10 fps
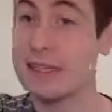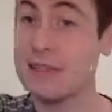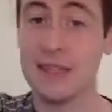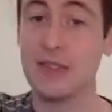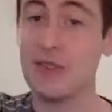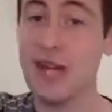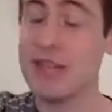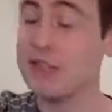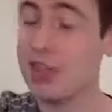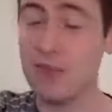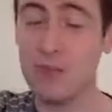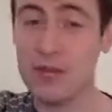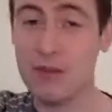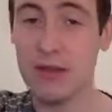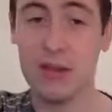that's great. It's going to
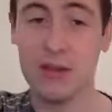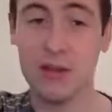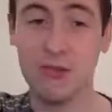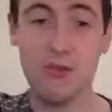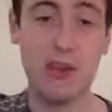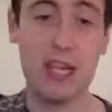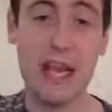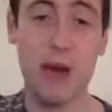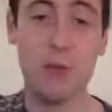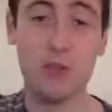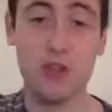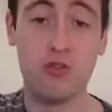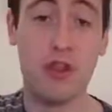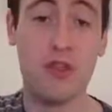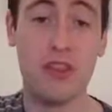really help
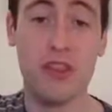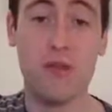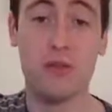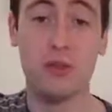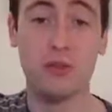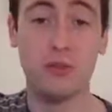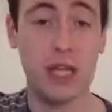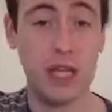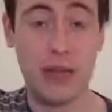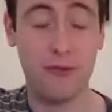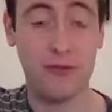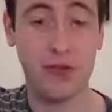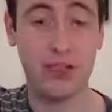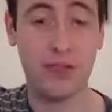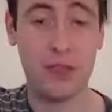strengthen that that
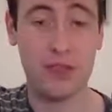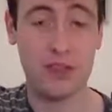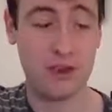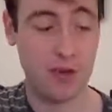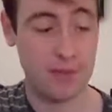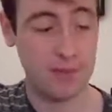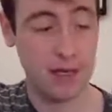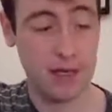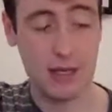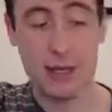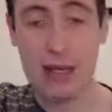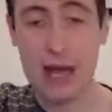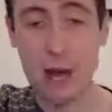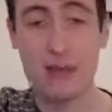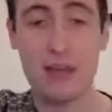first finger. Sorry.
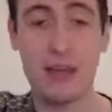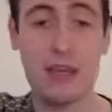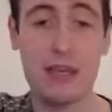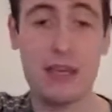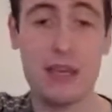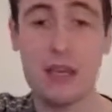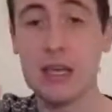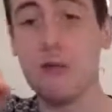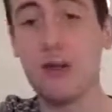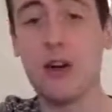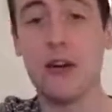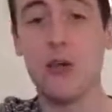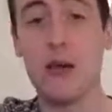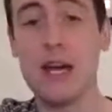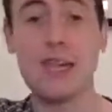However, if on the
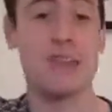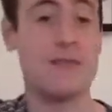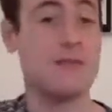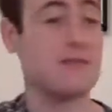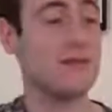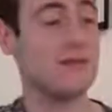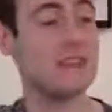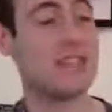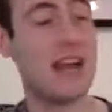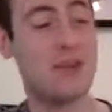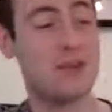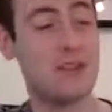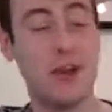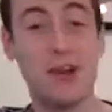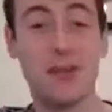way down to the
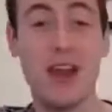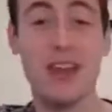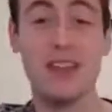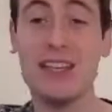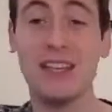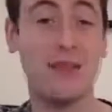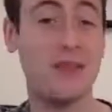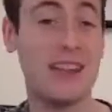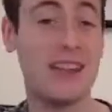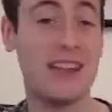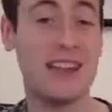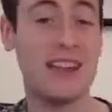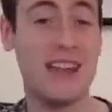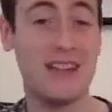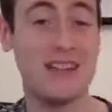12th fret and you get to the 5th and it
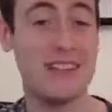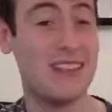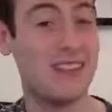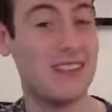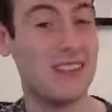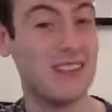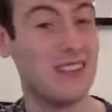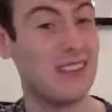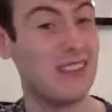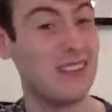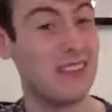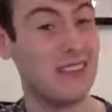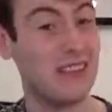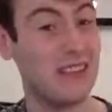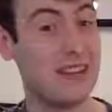sounds,
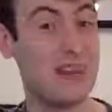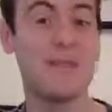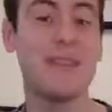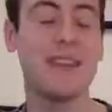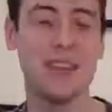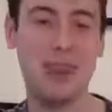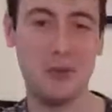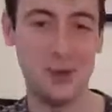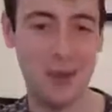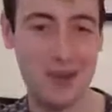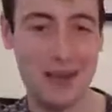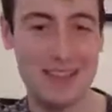you go all the way back